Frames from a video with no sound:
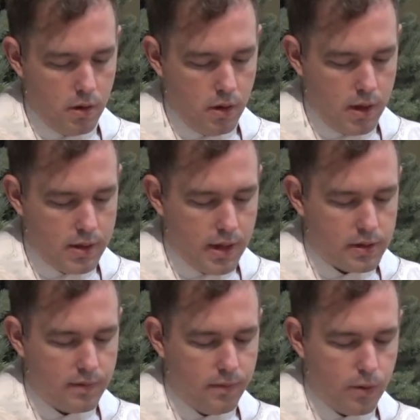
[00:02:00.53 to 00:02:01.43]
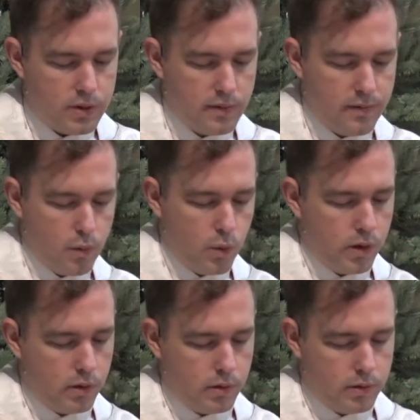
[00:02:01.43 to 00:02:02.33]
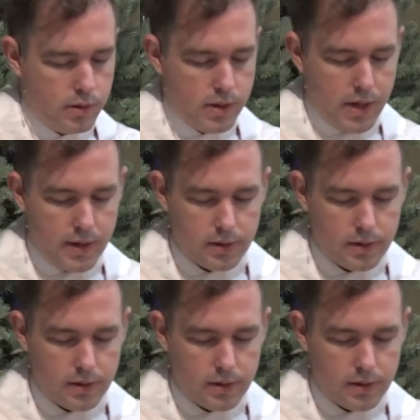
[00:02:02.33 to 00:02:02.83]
It takes a force of the will, it takes